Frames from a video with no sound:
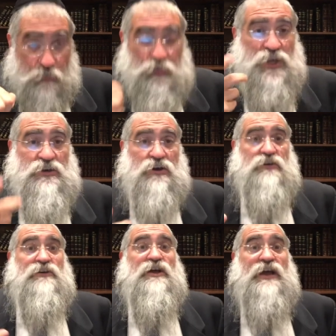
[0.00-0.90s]
Bina.
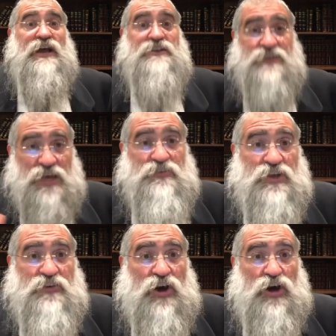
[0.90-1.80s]
In the level
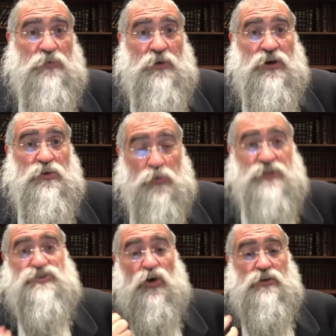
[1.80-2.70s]
of Chachma, where
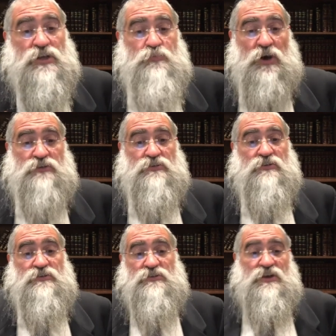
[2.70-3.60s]
it's totally
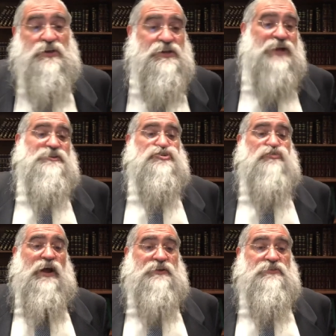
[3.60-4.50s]
bottle, you're not
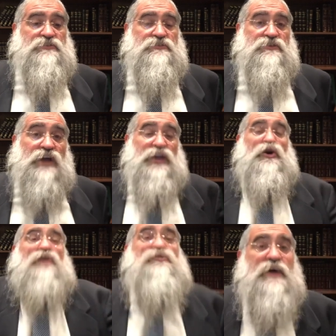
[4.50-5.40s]
distracted, and you
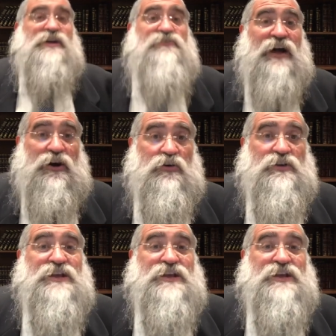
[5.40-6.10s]
don't have to make a vow.